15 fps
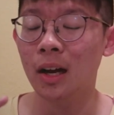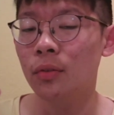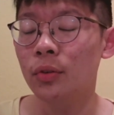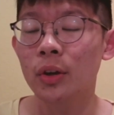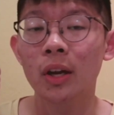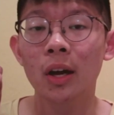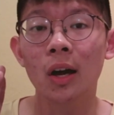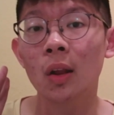
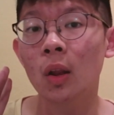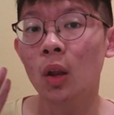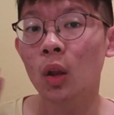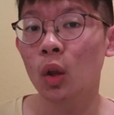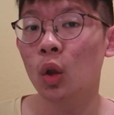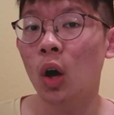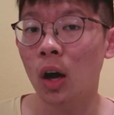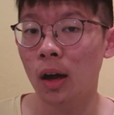covering a
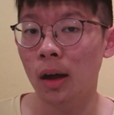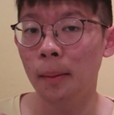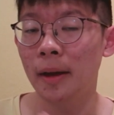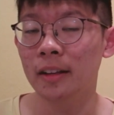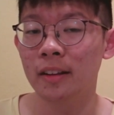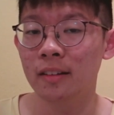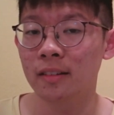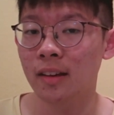lot
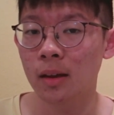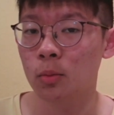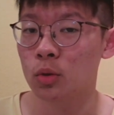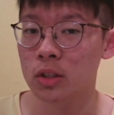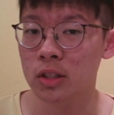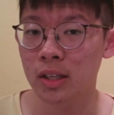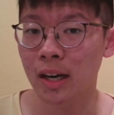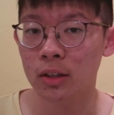about this game
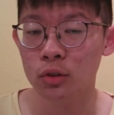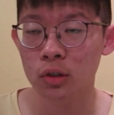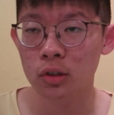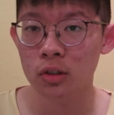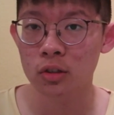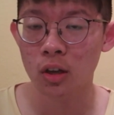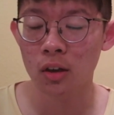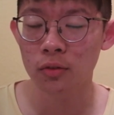once it
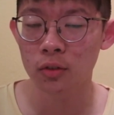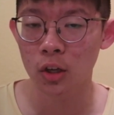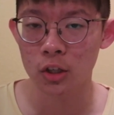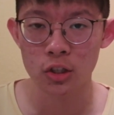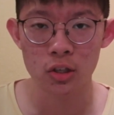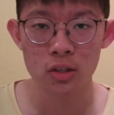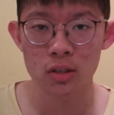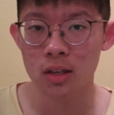actually soft
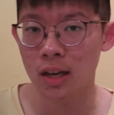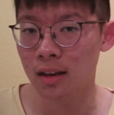launches.